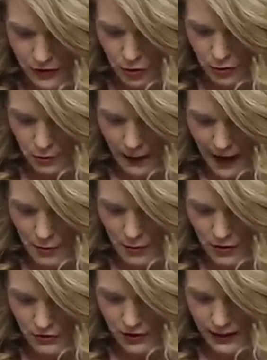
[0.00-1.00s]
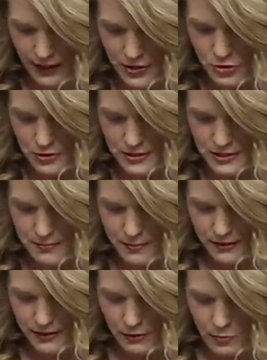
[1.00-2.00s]
total power over a country,
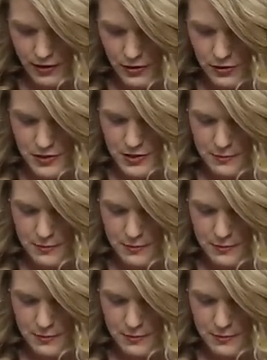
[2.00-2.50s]
typically one who has